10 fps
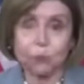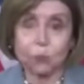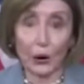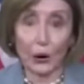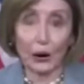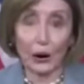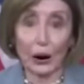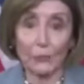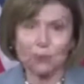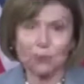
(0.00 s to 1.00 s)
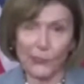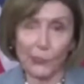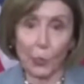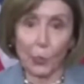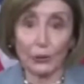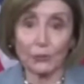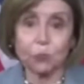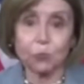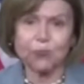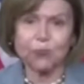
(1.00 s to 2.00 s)
Yeah. What are your
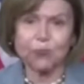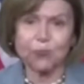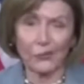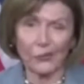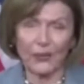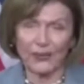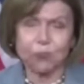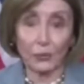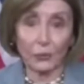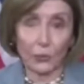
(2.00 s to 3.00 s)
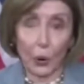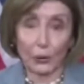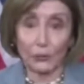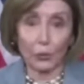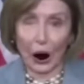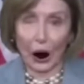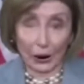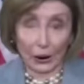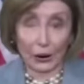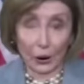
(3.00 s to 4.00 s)
thoughts on the recent activity?
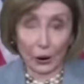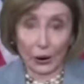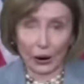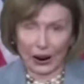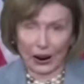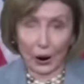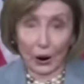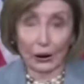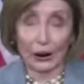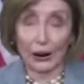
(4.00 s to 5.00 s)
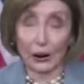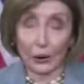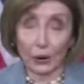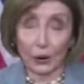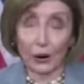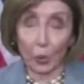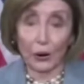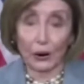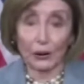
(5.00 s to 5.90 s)
hang on, I, I, I gotta get something to drink.